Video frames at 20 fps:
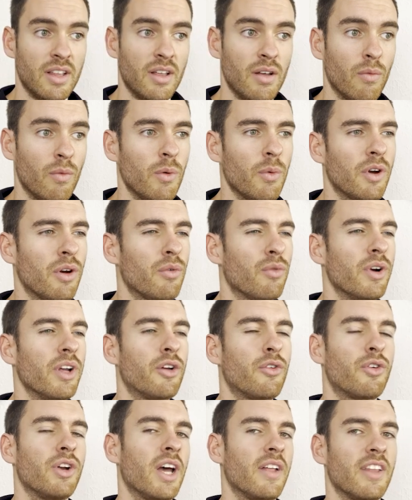we want to
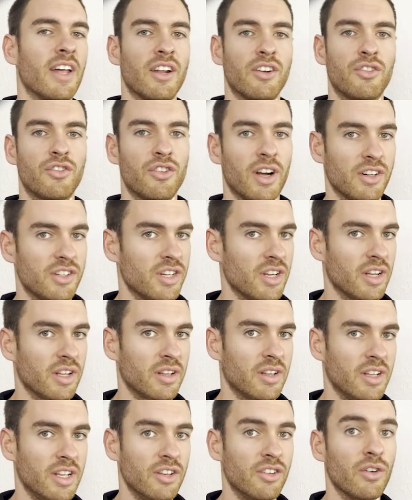recreate that structure
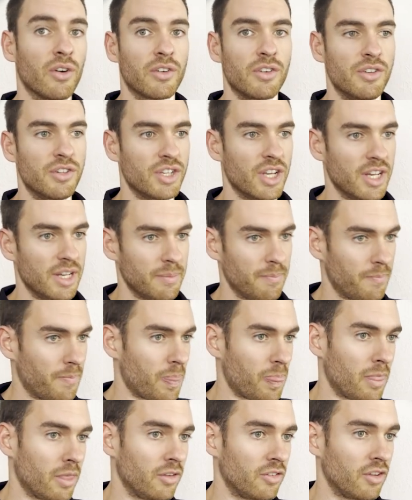in DocuShare.
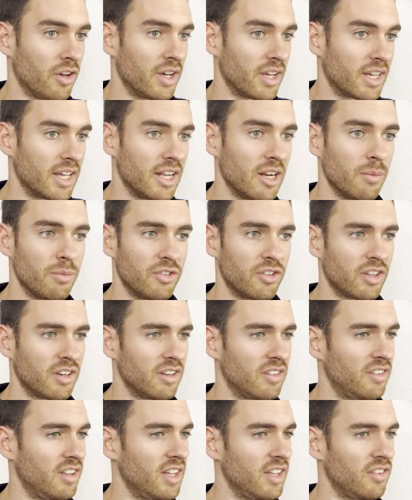So again, I'm just going
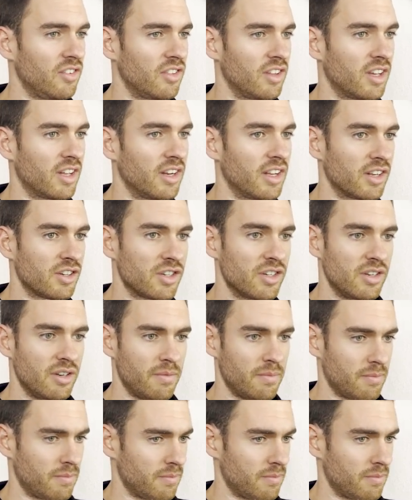to test the connection.